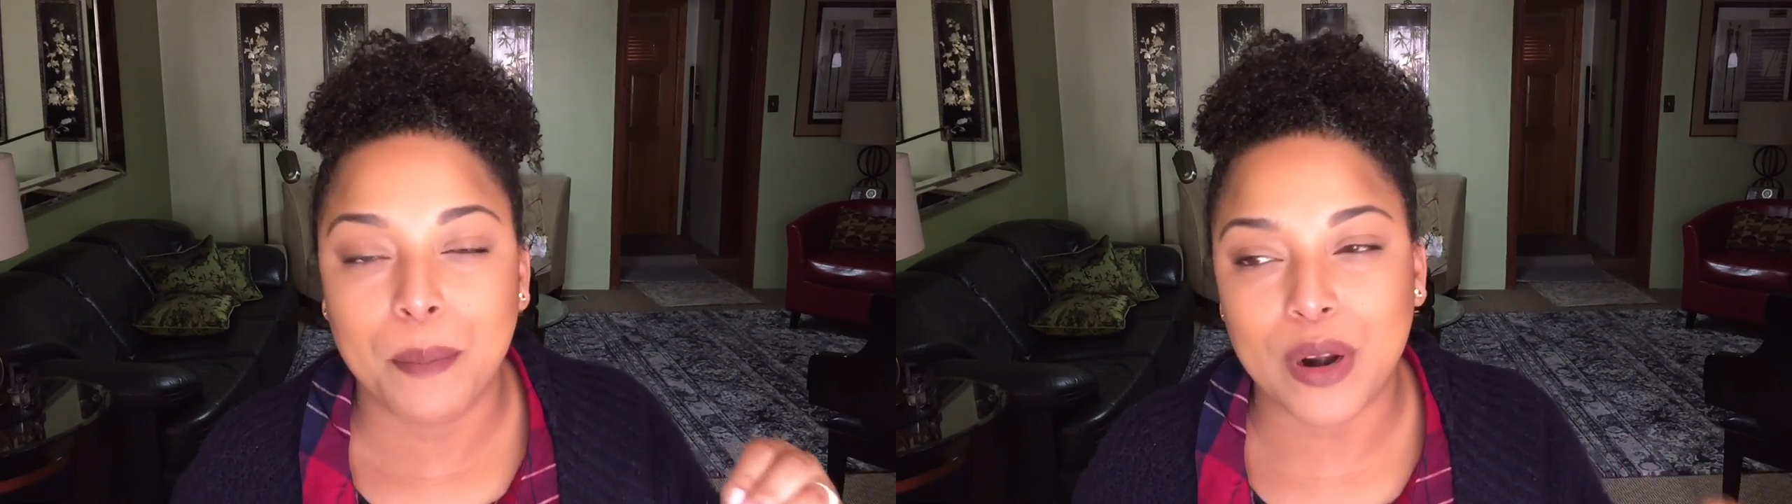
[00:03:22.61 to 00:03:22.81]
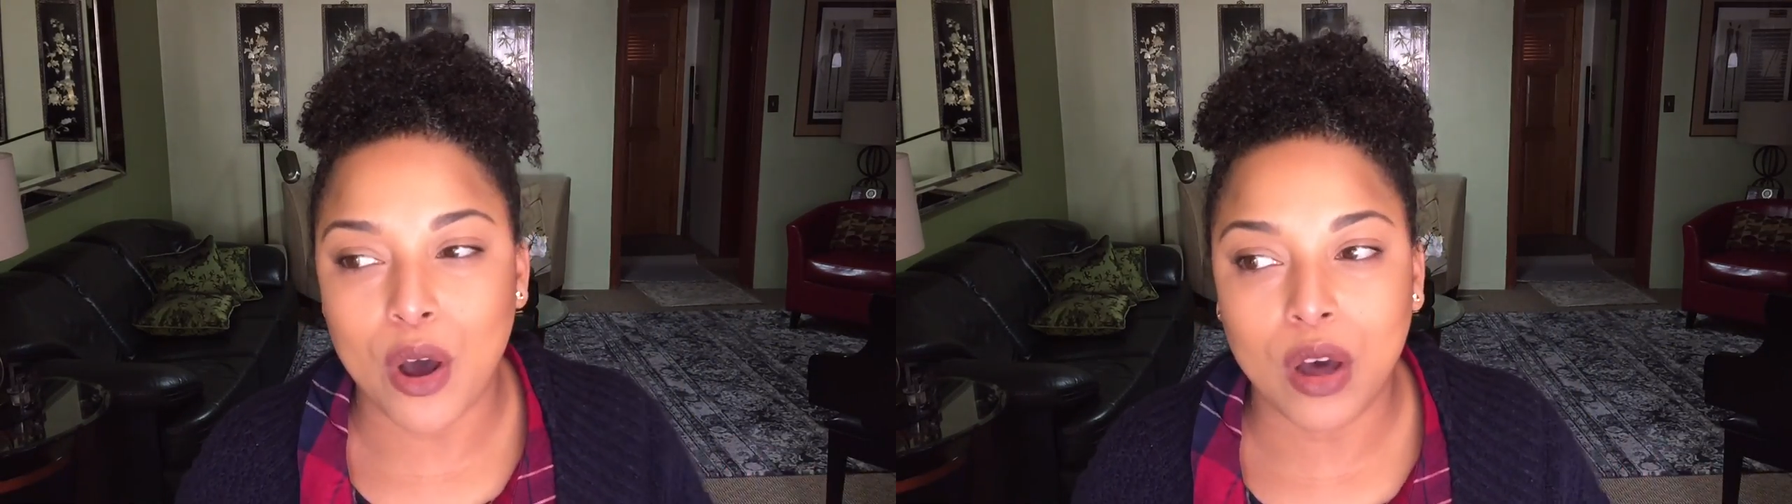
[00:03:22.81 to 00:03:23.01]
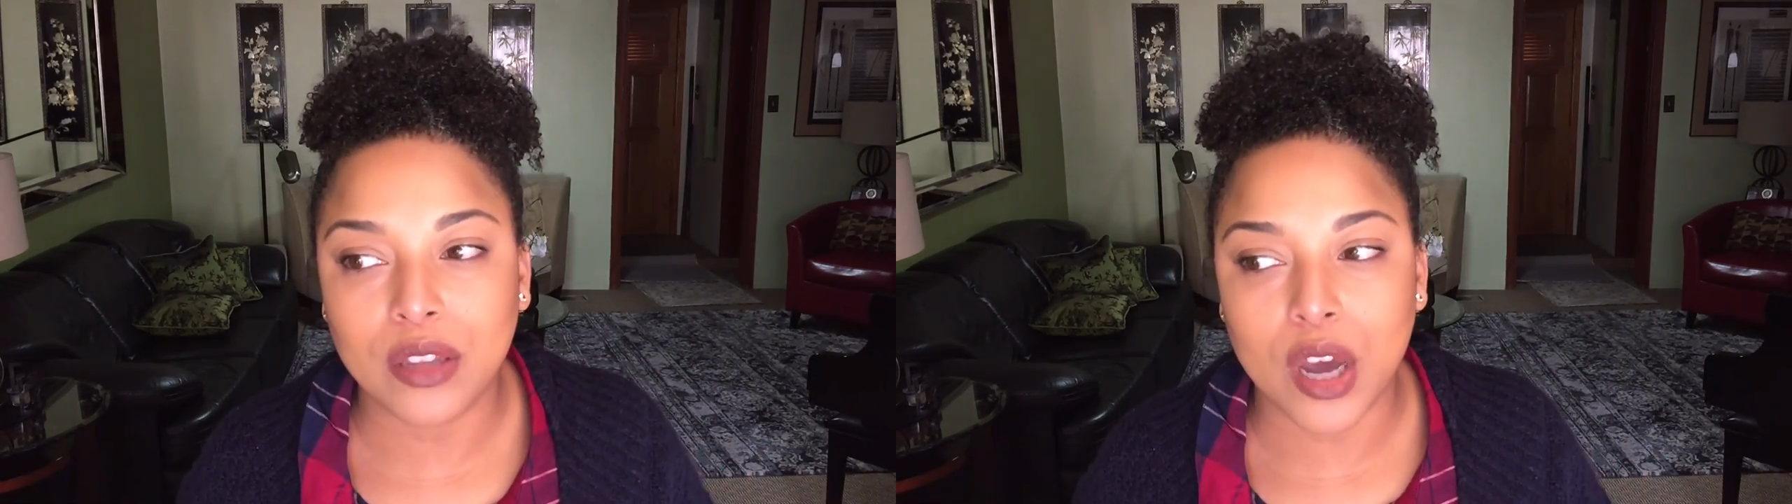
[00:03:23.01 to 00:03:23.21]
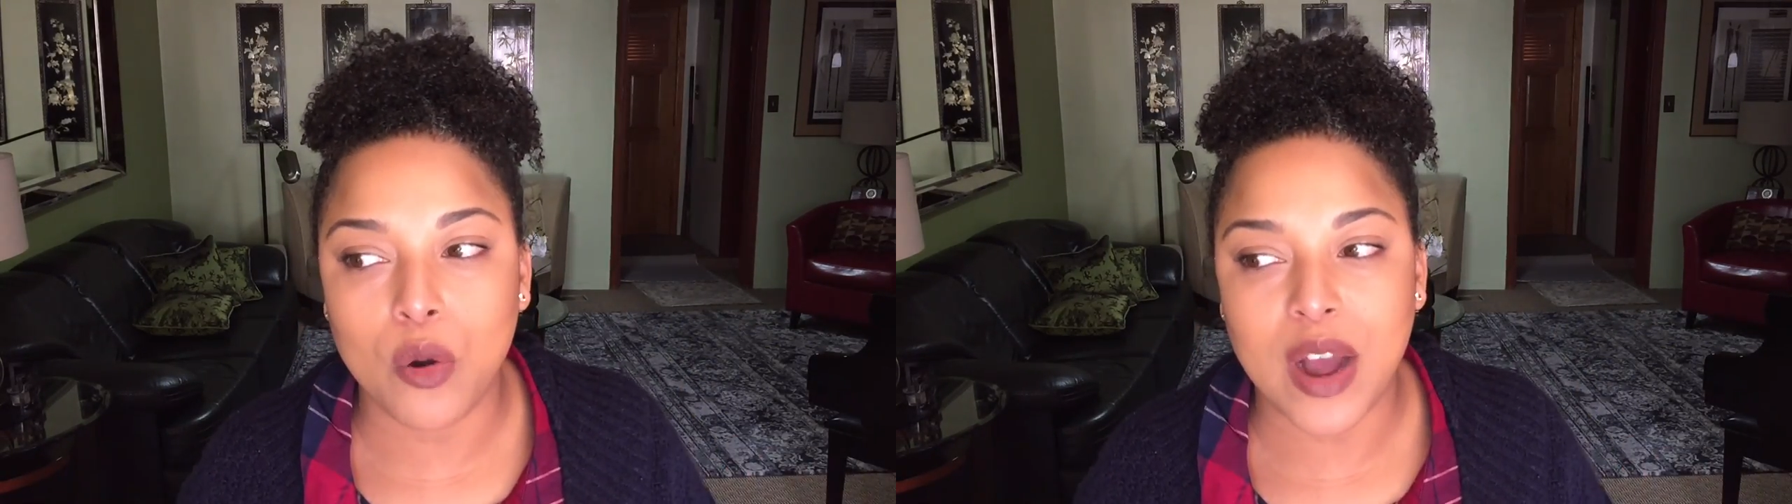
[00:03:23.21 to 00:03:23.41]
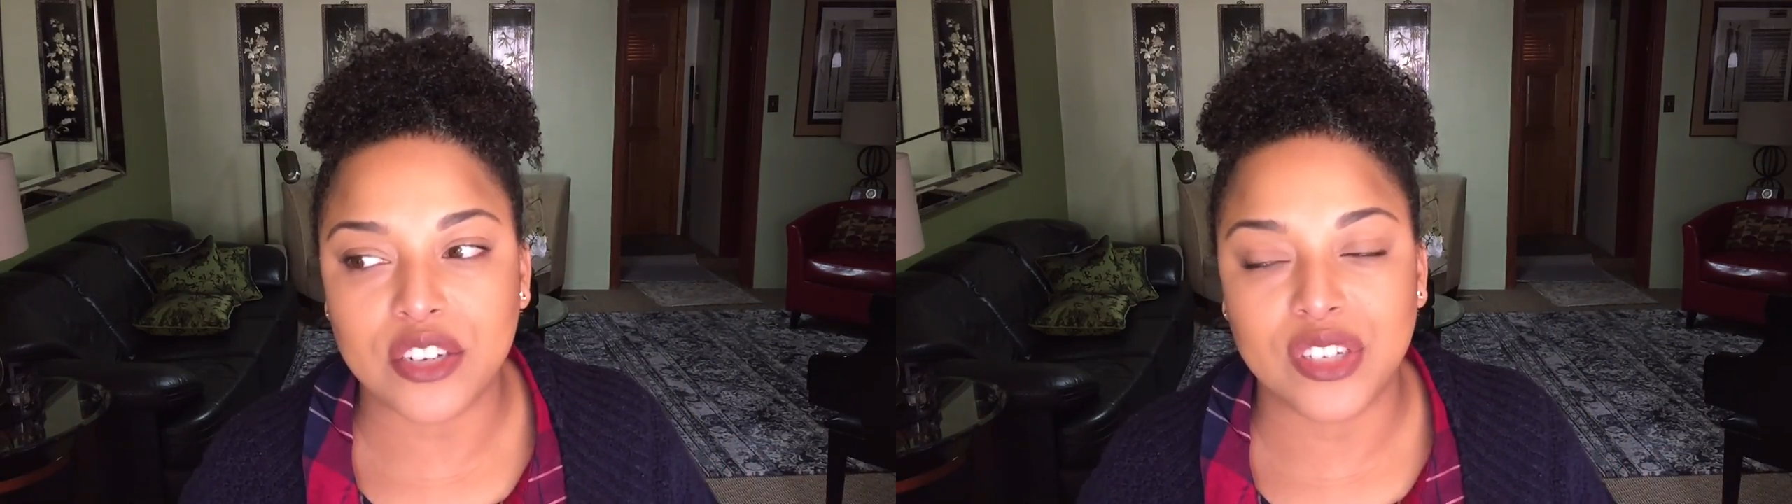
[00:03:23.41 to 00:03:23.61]
but all the
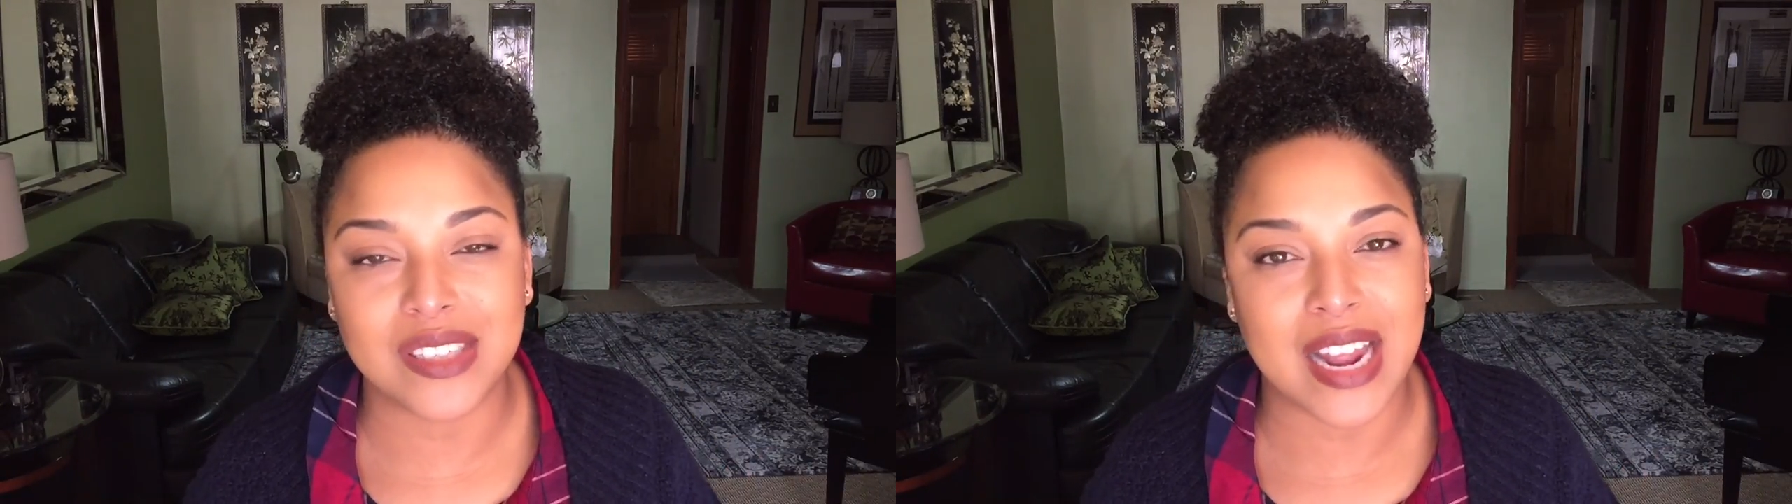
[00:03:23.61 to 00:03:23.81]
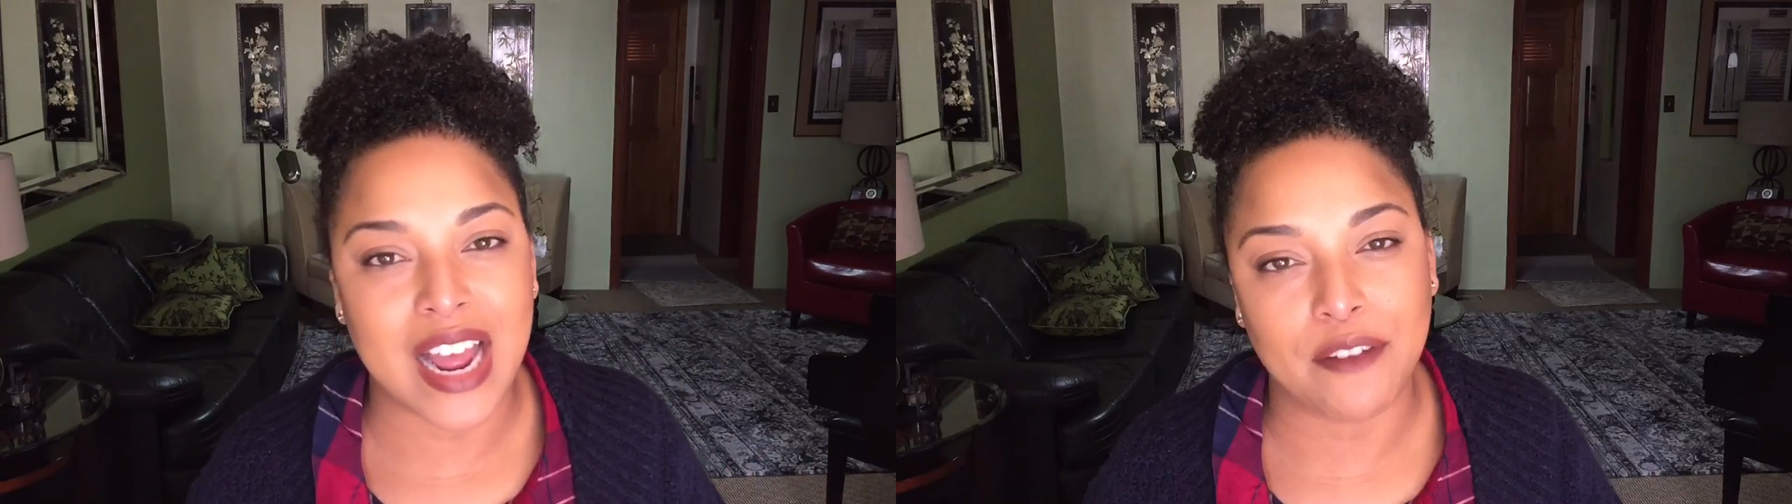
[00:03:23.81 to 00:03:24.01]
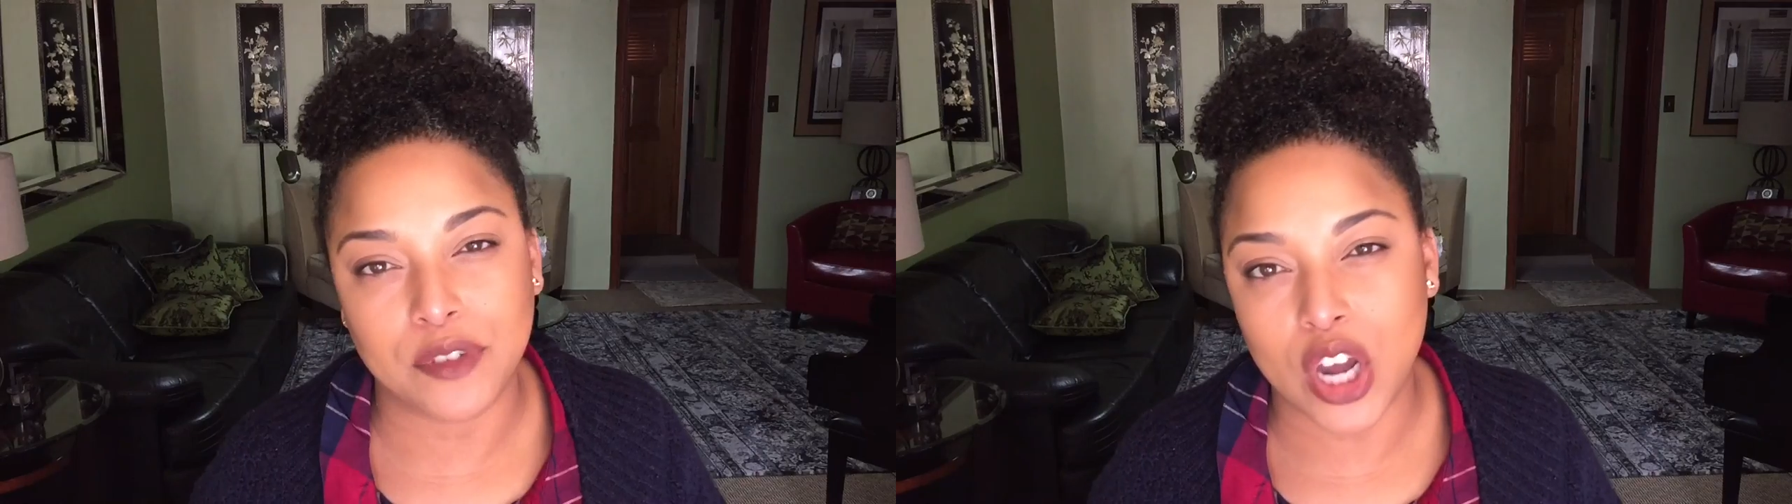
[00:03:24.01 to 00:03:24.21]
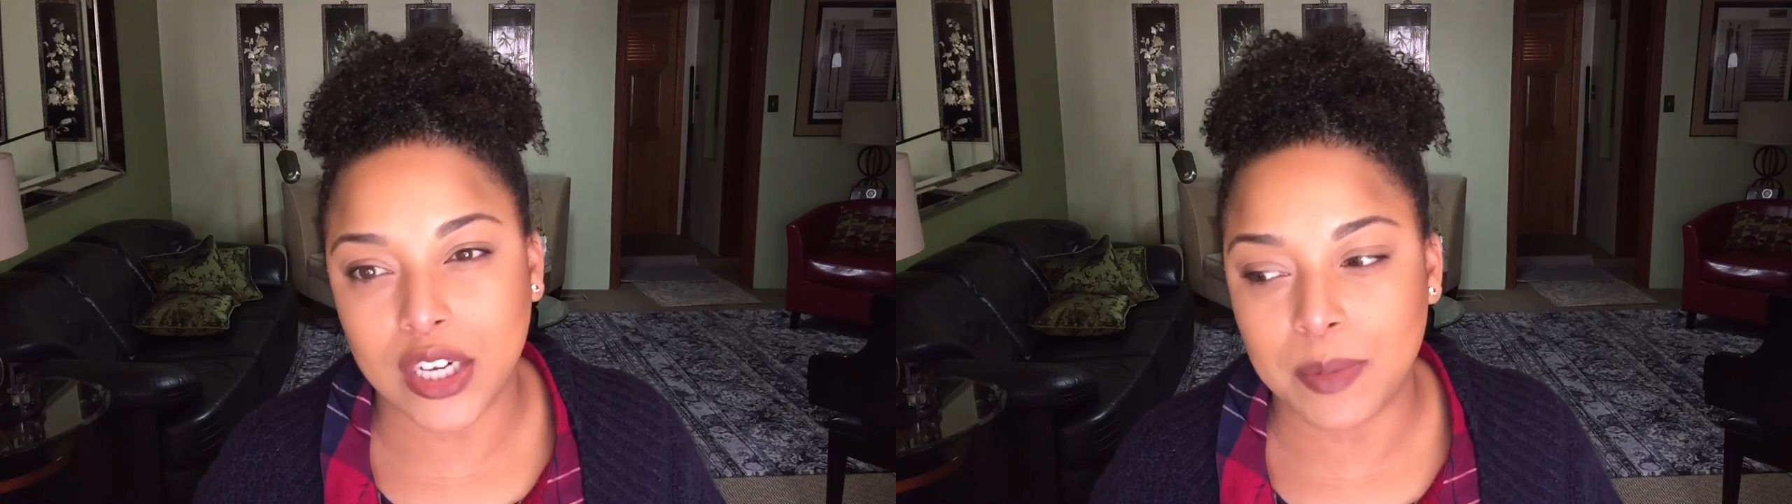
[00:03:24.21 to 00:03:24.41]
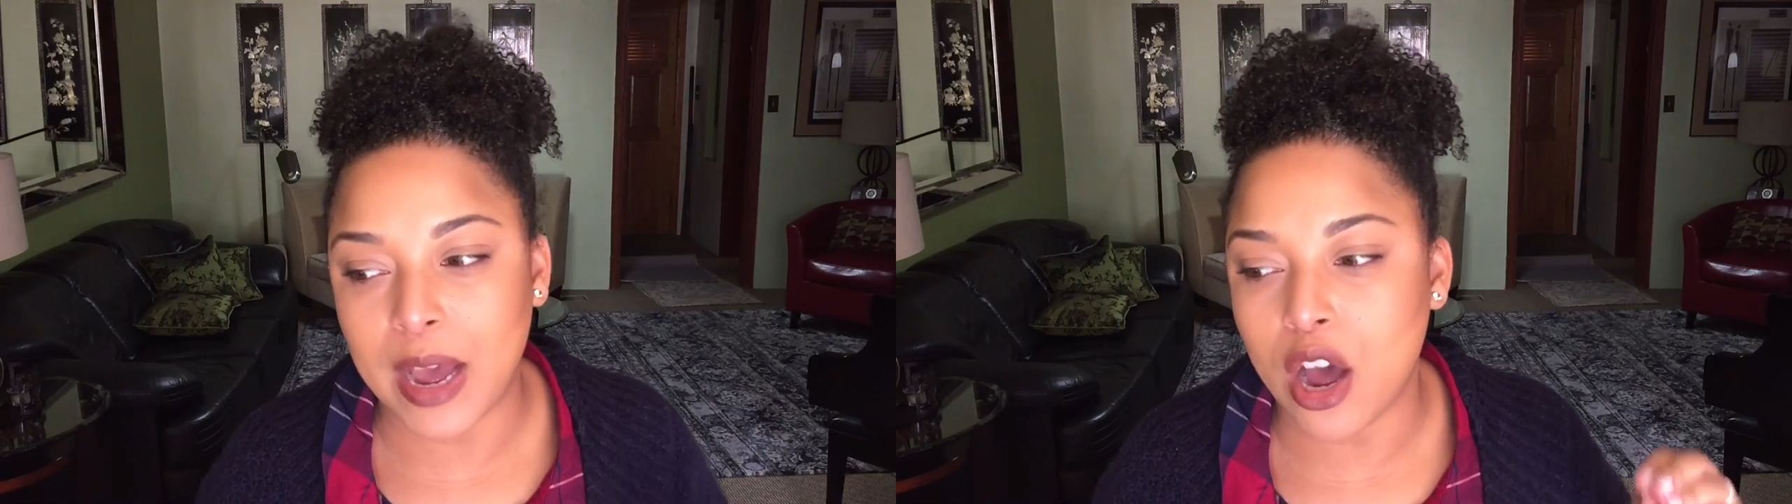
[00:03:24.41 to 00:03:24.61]
co-washes that I have
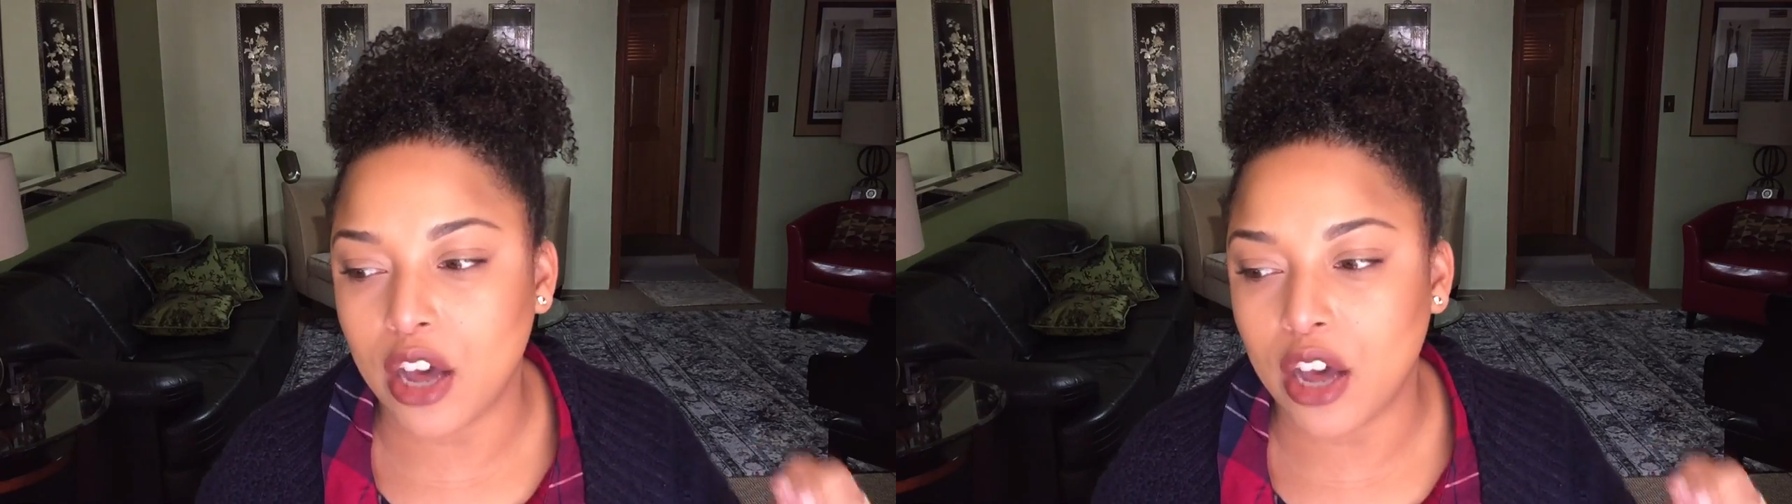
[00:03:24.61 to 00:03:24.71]
talked about,